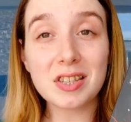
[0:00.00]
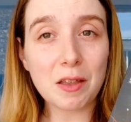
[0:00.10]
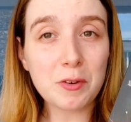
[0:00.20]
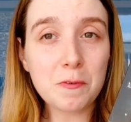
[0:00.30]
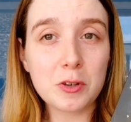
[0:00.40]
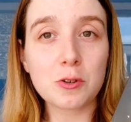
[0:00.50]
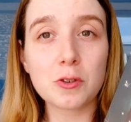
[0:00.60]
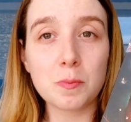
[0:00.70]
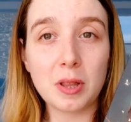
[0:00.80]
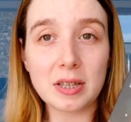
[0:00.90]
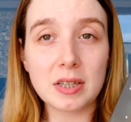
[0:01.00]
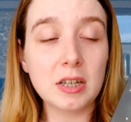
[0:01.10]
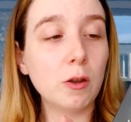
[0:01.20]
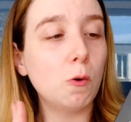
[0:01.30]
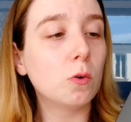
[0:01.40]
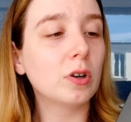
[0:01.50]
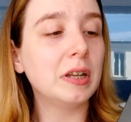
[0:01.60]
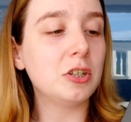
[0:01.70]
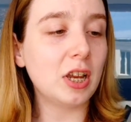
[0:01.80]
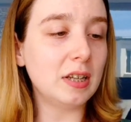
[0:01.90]
is Heaven Official's Blessing, or
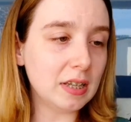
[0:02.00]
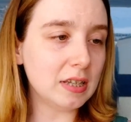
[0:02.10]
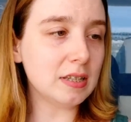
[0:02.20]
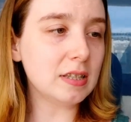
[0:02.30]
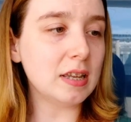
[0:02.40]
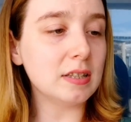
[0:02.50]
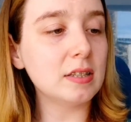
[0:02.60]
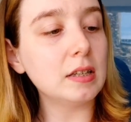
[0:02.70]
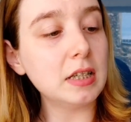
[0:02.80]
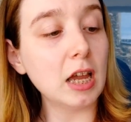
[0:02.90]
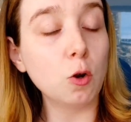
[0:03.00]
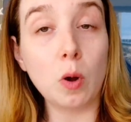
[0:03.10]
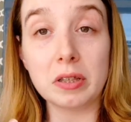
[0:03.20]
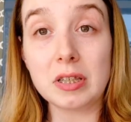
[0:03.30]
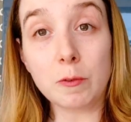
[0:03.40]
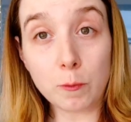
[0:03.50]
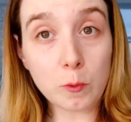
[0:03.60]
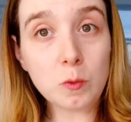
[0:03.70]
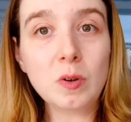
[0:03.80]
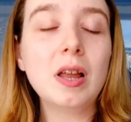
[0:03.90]
in Chinese, it's Tianguan
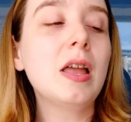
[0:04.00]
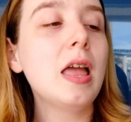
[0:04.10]
Sifu.